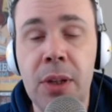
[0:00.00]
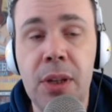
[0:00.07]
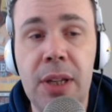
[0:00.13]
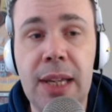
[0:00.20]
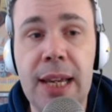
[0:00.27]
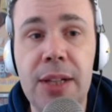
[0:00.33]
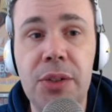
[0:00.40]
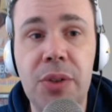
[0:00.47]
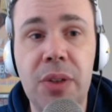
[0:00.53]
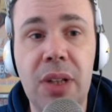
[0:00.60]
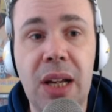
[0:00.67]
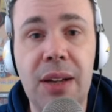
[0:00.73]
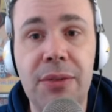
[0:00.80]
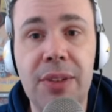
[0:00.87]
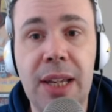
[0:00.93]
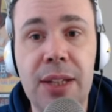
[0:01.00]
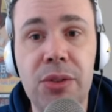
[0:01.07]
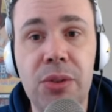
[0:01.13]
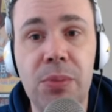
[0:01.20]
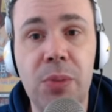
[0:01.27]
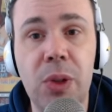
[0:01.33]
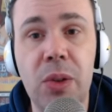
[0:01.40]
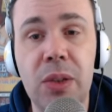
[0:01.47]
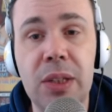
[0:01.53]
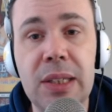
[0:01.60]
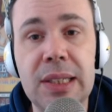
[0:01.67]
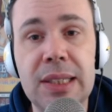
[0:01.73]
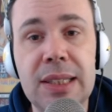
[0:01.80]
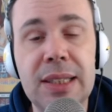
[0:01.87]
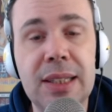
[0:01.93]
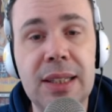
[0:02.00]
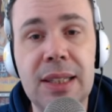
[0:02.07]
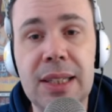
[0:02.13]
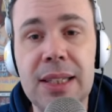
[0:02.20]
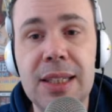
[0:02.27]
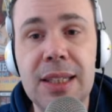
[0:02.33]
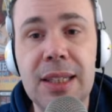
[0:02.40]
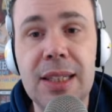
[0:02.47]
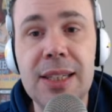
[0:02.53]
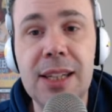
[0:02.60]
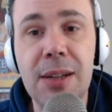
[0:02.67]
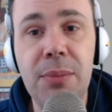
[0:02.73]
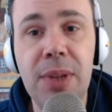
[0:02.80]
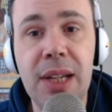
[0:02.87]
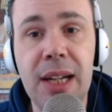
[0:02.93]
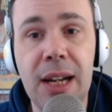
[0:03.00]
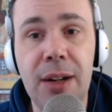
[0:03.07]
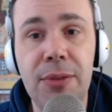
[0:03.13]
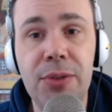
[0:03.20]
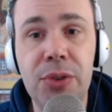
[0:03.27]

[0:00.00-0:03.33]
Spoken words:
Gain 2 life, gain 2 blockers. This can be enough